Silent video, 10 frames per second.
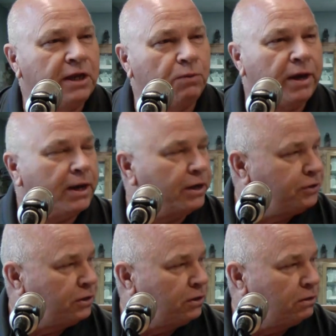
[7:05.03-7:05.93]
And then we had a
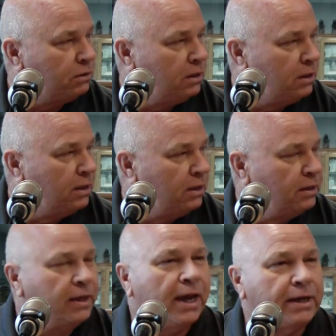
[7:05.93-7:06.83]
tunnel
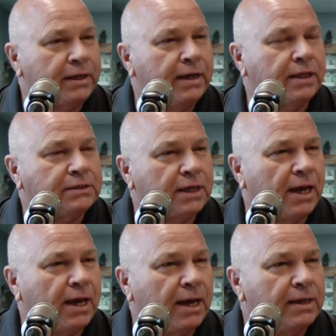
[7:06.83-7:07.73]
they had to get
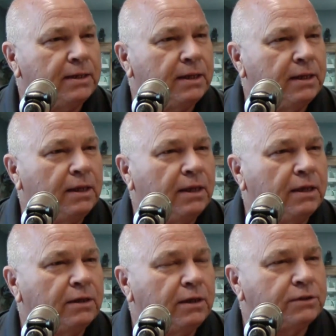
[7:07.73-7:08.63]
inside.
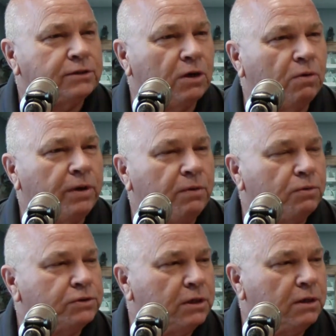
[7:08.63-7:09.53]
So it
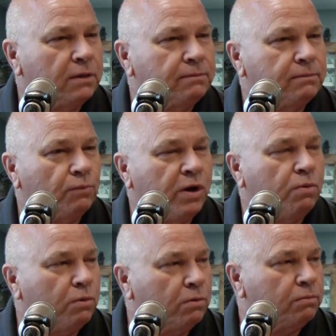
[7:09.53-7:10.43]
was we
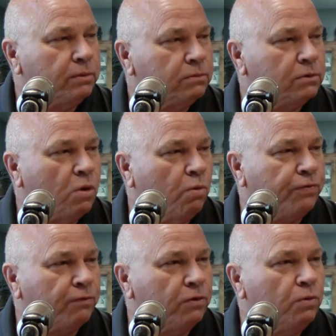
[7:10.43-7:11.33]
were
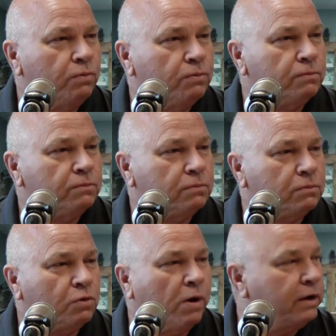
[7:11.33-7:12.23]
going through
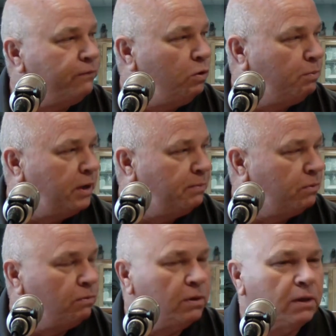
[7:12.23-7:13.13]
quite a few
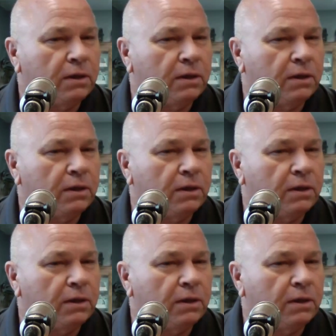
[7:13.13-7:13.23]
people.